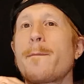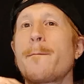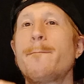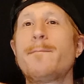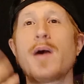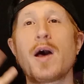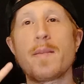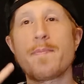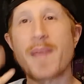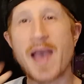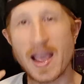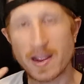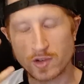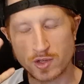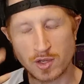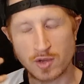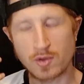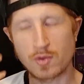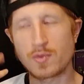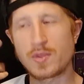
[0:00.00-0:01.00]
But back
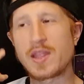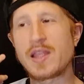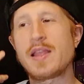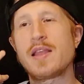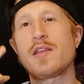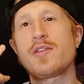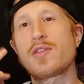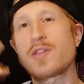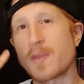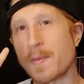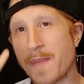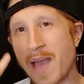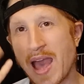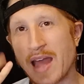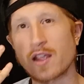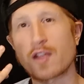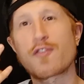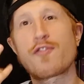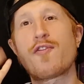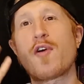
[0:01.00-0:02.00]
to the
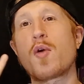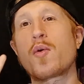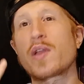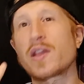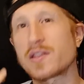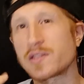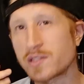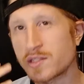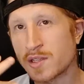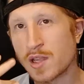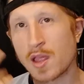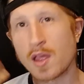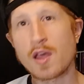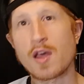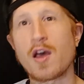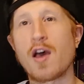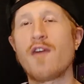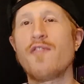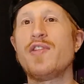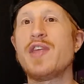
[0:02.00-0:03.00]
thematic focus
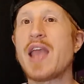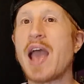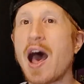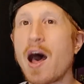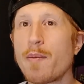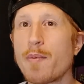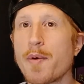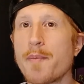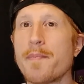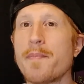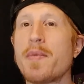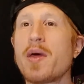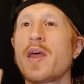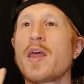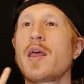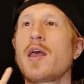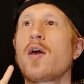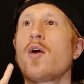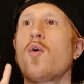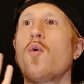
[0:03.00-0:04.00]
of the album,
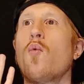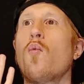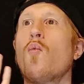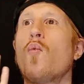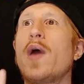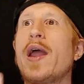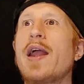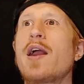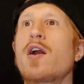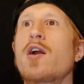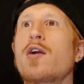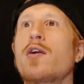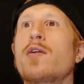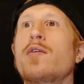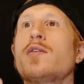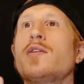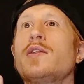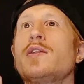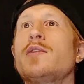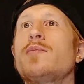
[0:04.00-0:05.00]

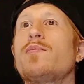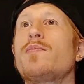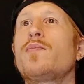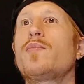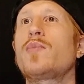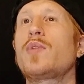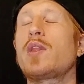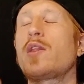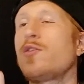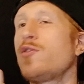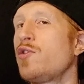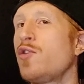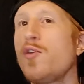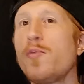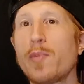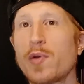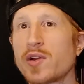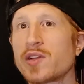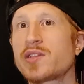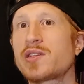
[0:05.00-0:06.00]
where
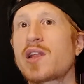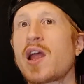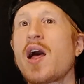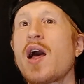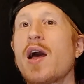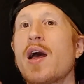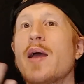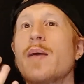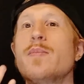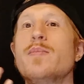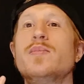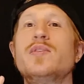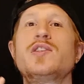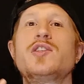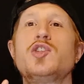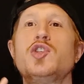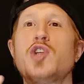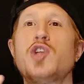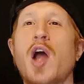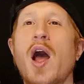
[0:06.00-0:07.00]
numerous times
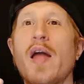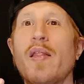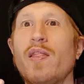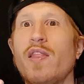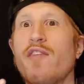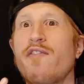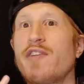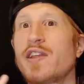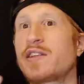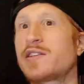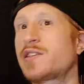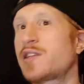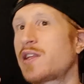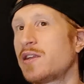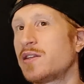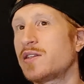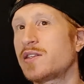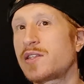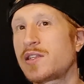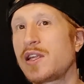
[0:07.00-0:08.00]
John
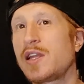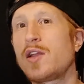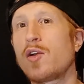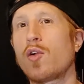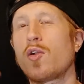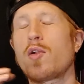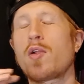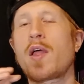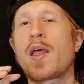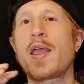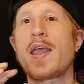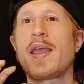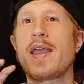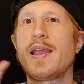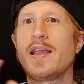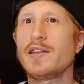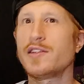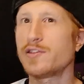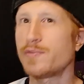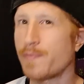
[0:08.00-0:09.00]
Livingston Seagull
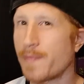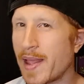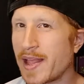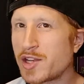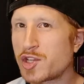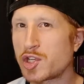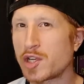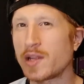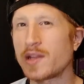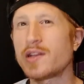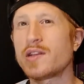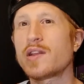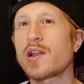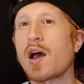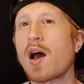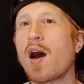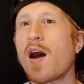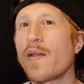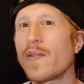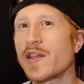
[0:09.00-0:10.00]
is mentioned
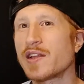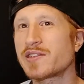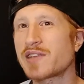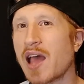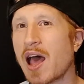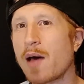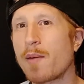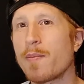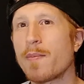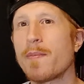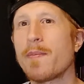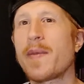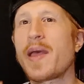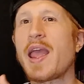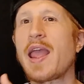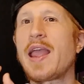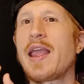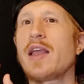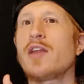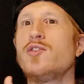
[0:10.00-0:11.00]
on this album,
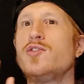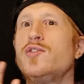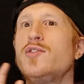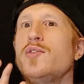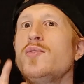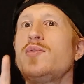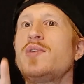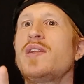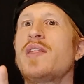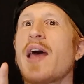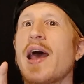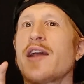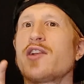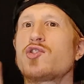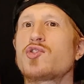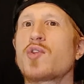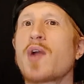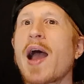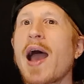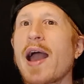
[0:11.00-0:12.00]
and due to that
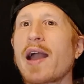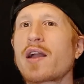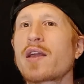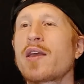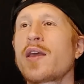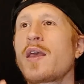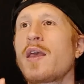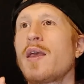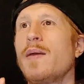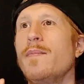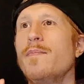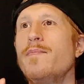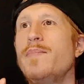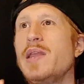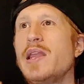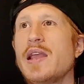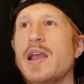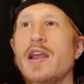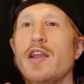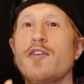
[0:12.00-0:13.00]
track
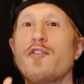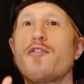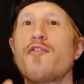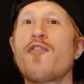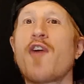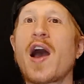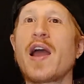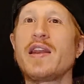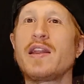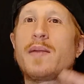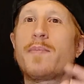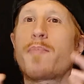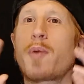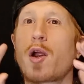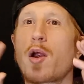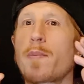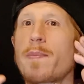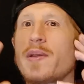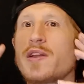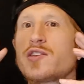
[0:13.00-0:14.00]
being finding
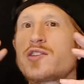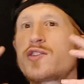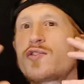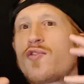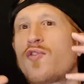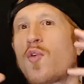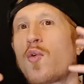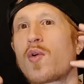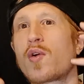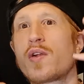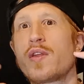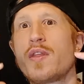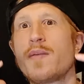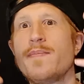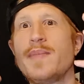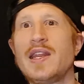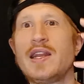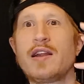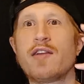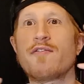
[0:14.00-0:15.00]
purpose for the
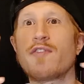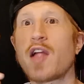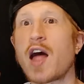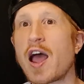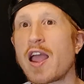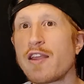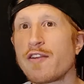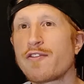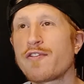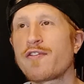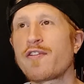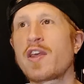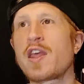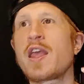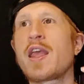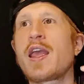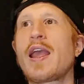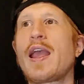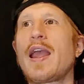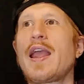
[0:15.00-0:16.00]
meaning of life
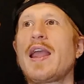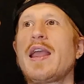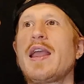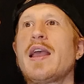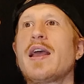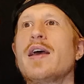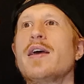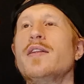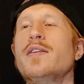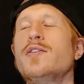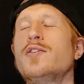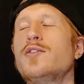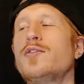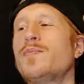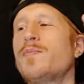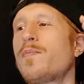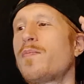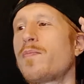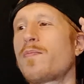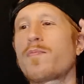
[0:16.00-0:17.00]
and
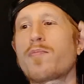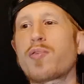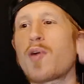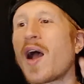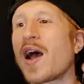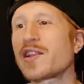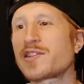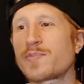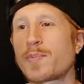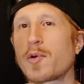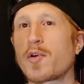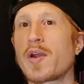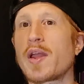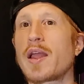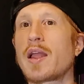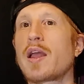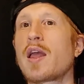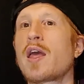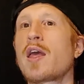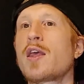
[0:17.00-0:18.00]

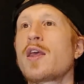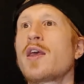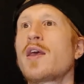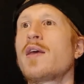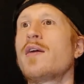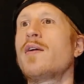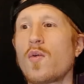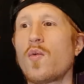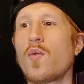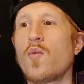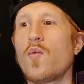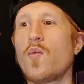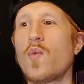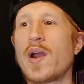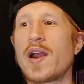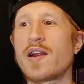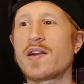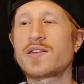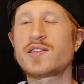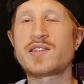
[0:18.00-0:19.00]
prospering,
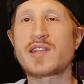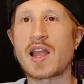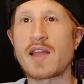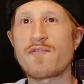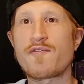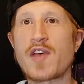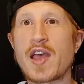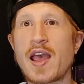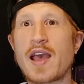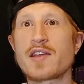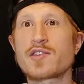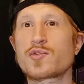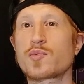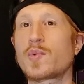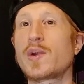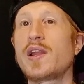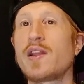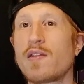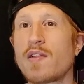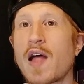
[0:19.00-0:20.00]
where Sampha has
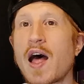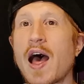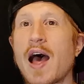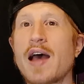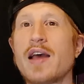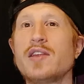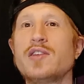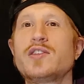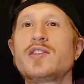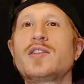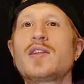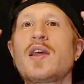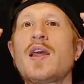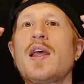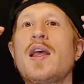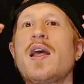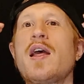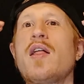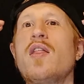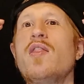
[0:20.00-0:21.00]
realized
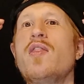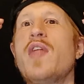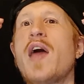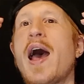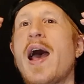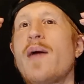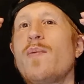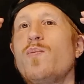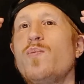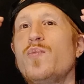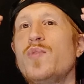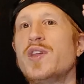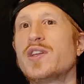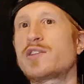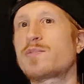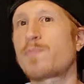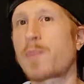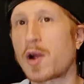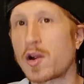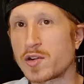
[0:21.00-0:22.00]
that this
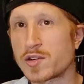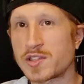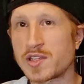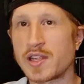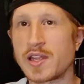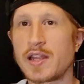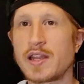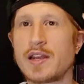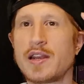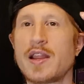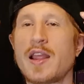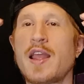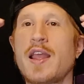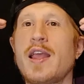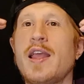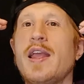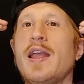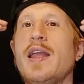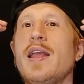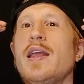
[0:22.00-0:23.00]
person
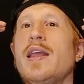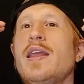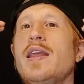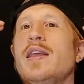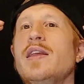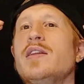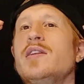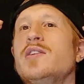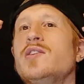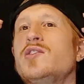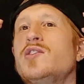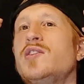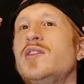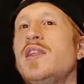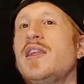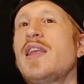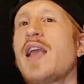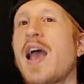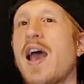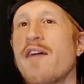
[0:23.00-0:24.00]
is
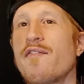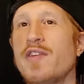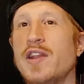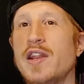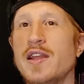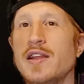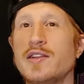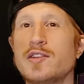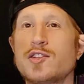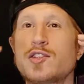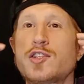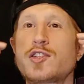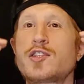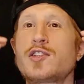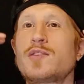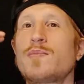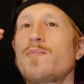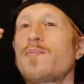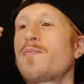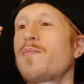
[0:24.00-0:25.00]
the evidence